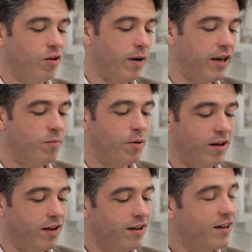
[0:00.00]
the way you put
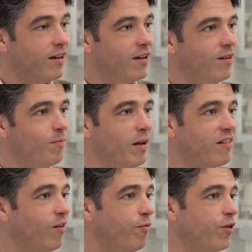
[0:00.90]
a bit
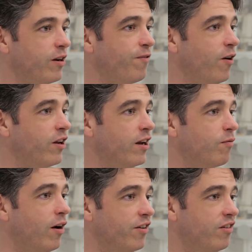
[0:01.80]
of software on your phone and it
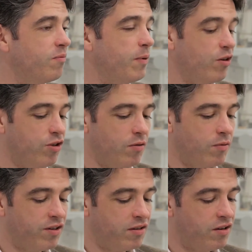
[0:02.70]
runs yeah. because
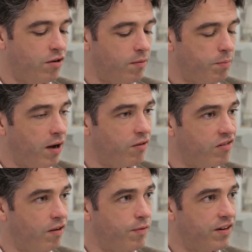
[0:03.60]
you, you compile the
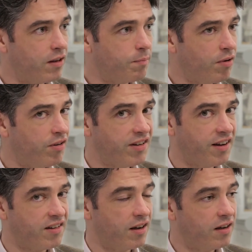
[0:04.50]
software to the
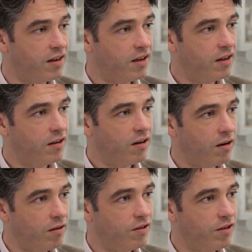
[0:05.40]
processor,
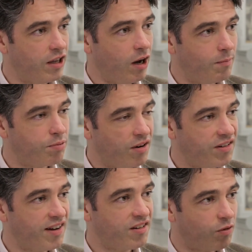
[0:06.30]
the ARM
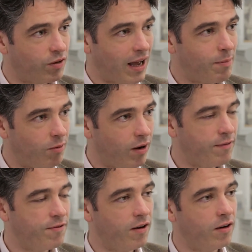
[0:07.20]
processor or the Apple
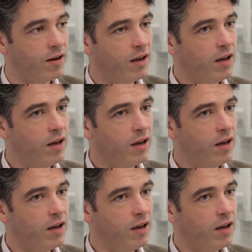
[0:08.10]
iPhone.